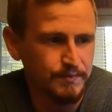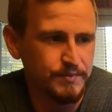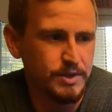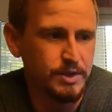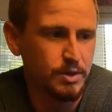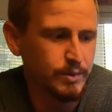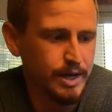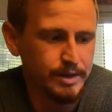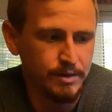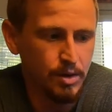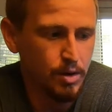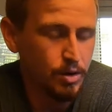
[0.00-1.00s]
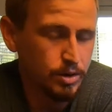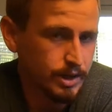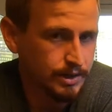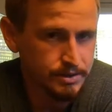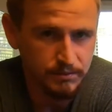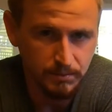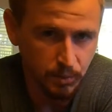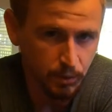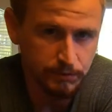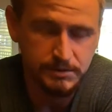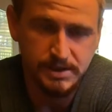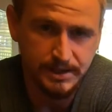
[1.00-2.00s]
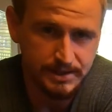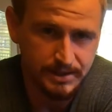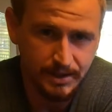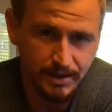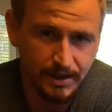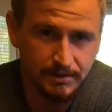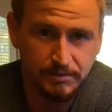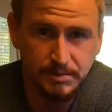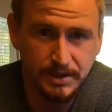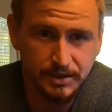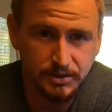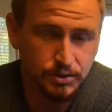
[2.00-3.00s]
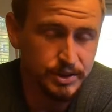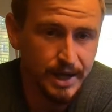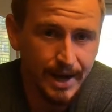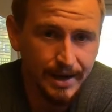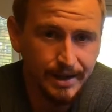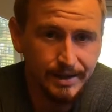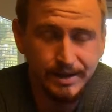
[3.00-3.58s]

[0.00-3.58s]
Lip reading: You know, and all kinds of morphs since then have been created.